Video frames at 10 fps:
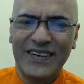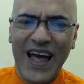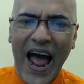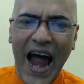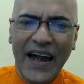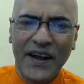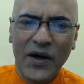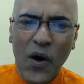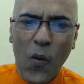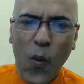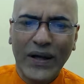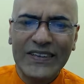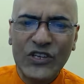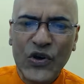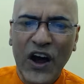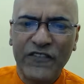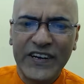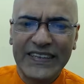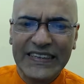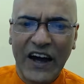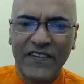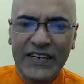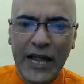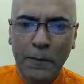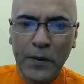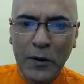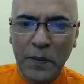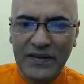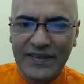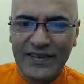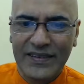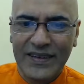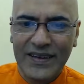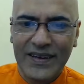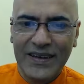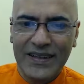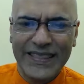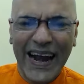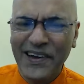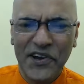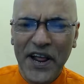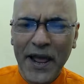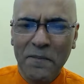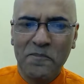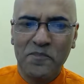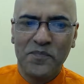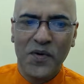And once you have discovered that purpose, that dream,